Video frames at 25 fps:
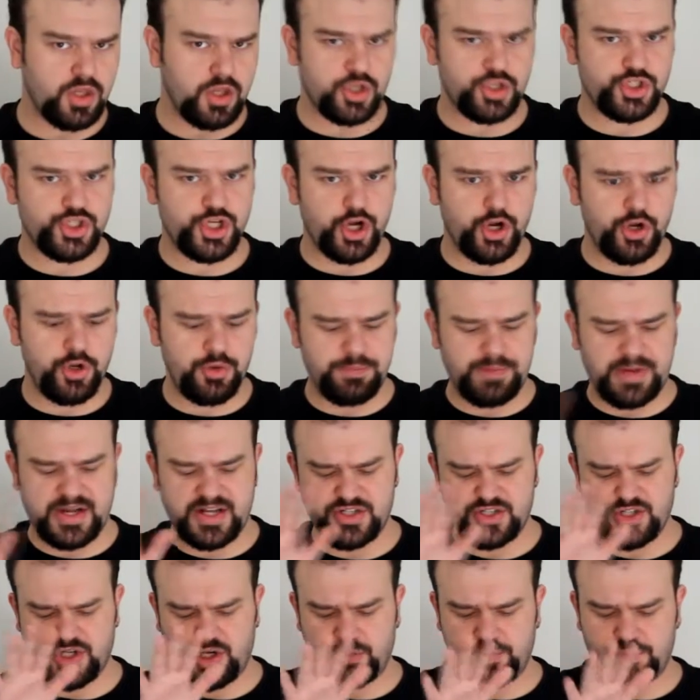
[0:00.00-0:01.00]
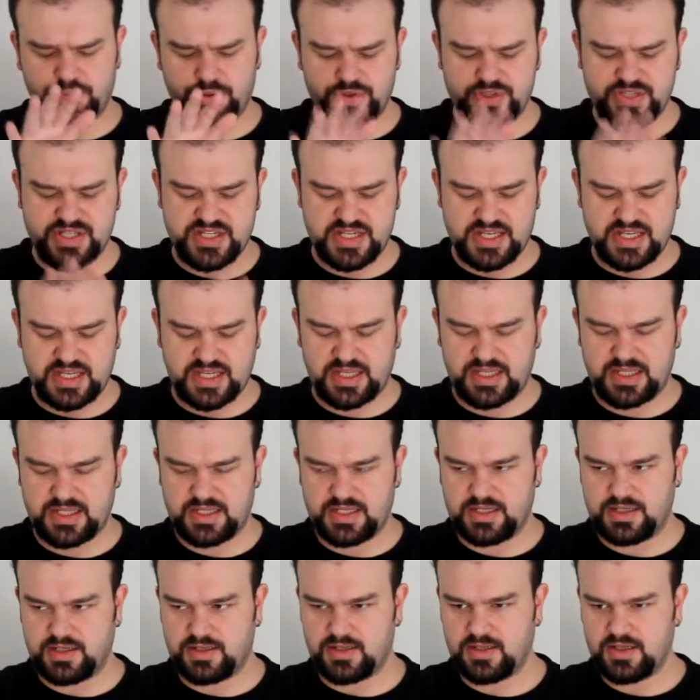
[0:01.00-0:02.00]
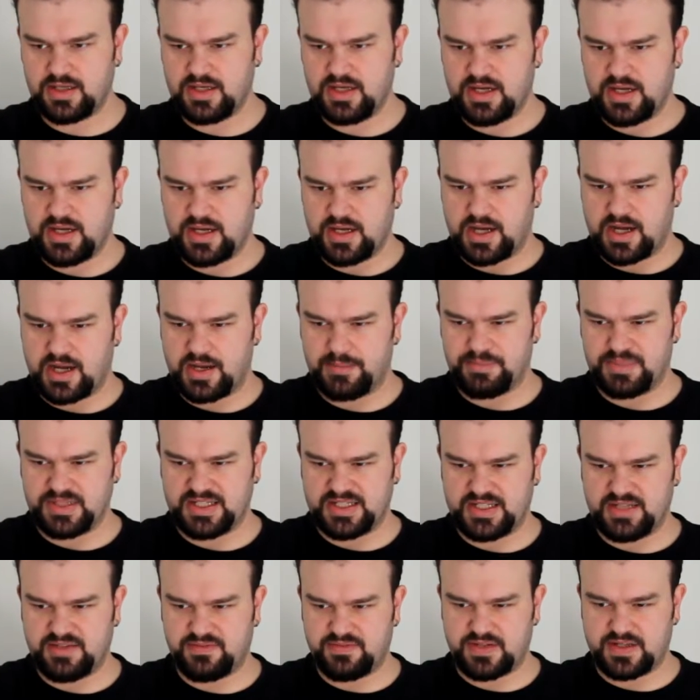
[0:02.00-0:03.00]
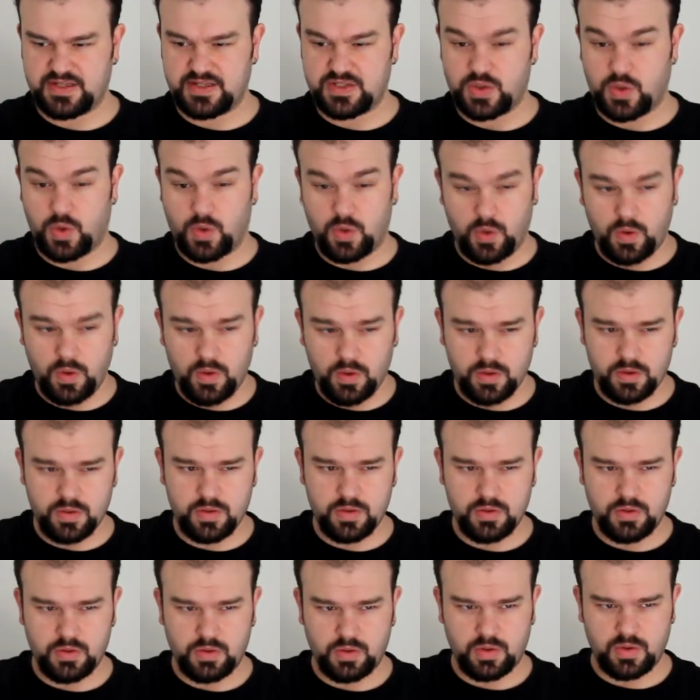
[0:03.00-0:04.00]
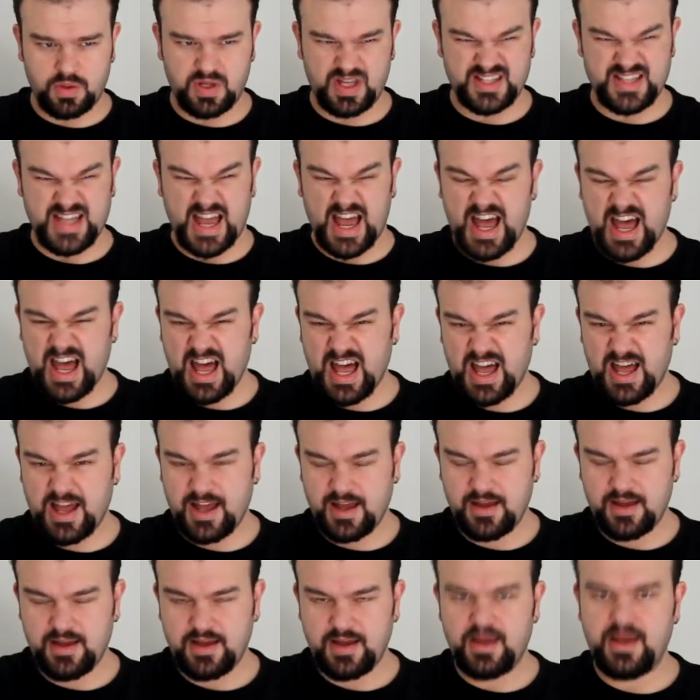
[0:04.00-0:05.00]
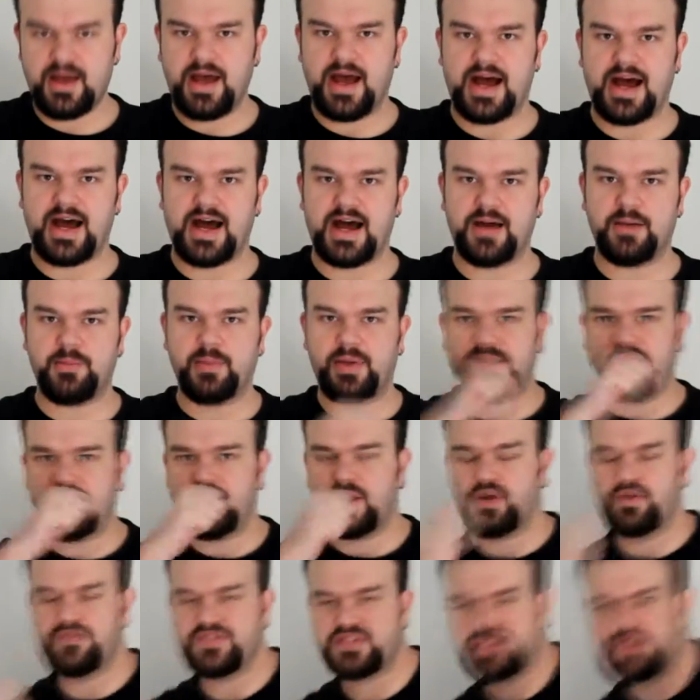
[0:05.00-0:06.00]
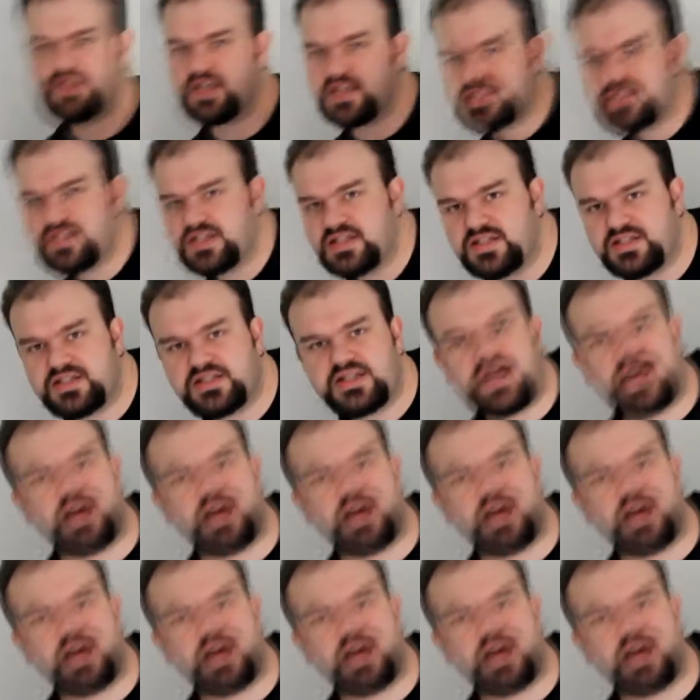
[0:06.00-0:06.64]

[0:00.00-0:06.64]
show, Banjo puts in, I believe it's Hawk, or Kata, and then he obviously does his